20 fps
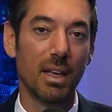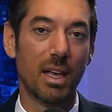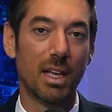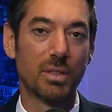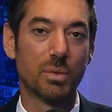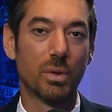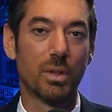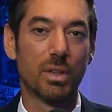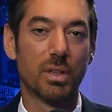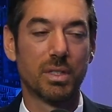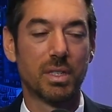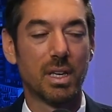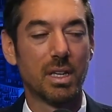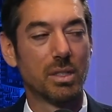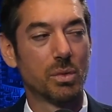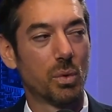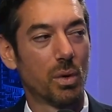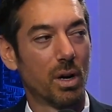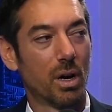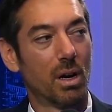it's one of those
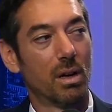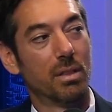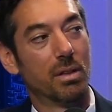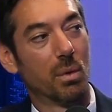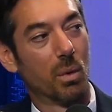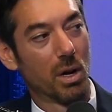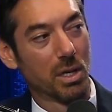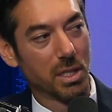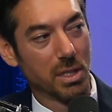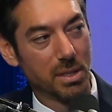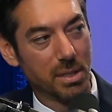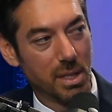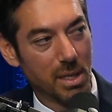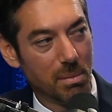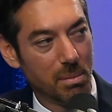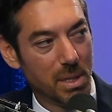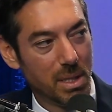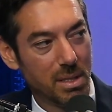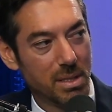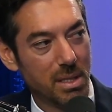things where they're watching C
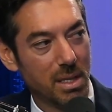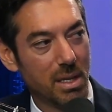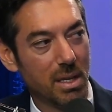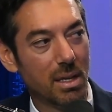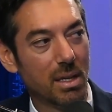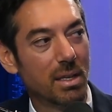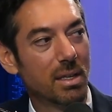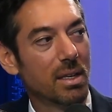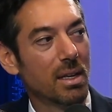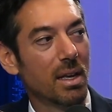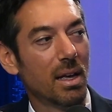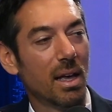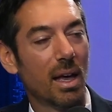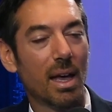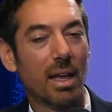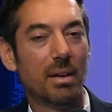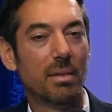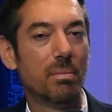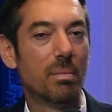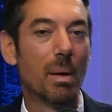N B C,
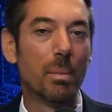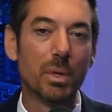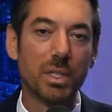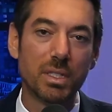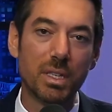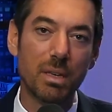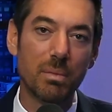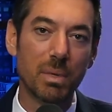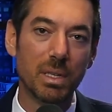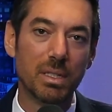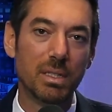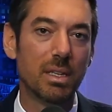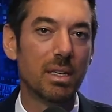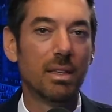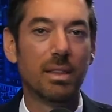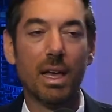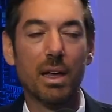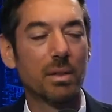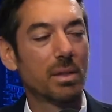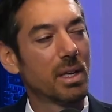and remember, C N B C,
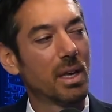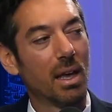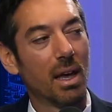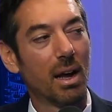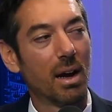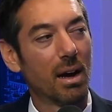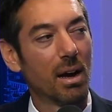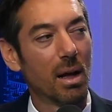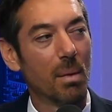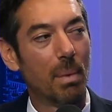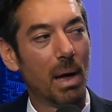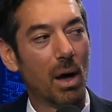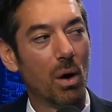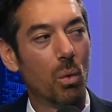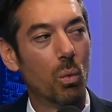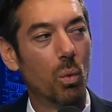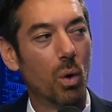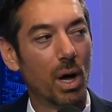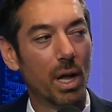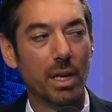they only care about
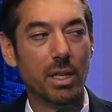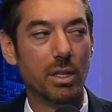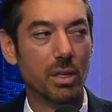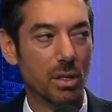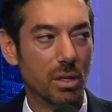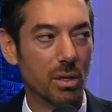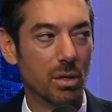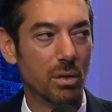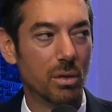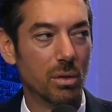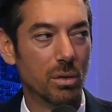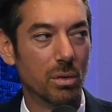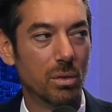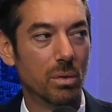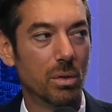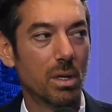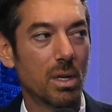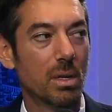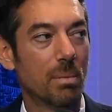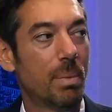what
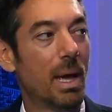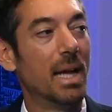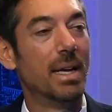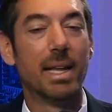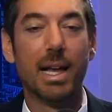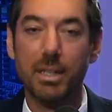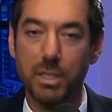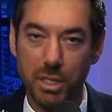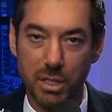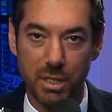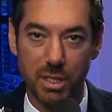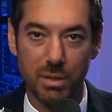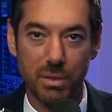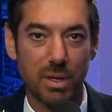you pay attention to.